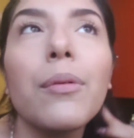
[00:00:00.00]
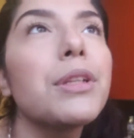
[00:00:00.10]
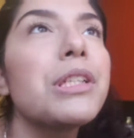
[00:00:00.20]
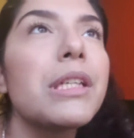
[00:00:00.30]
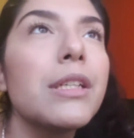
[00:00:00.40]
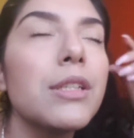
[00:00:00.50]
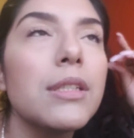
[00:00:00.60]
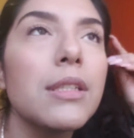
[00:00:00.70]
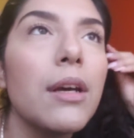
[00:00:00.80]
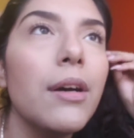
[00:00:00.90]
which can
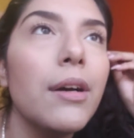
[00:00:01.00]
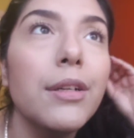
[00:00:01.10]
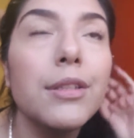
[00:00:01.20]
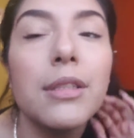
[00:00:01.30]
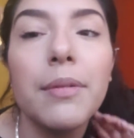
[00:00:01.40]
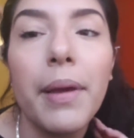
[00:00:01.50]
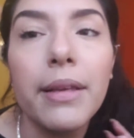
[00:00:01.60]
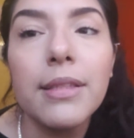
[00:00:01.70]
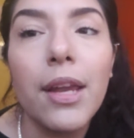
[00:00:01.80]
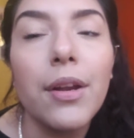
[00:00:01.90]
just cause the
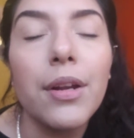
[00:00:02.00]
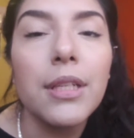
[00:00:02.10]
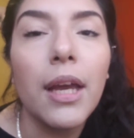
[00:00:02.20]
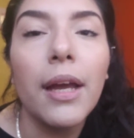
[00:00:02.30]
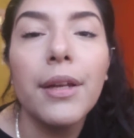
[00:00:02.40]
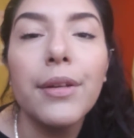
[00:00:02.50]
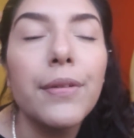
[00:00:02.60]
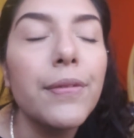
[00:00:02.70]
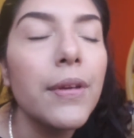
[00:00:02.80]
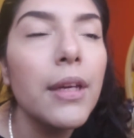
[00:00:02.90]
mascara to kind of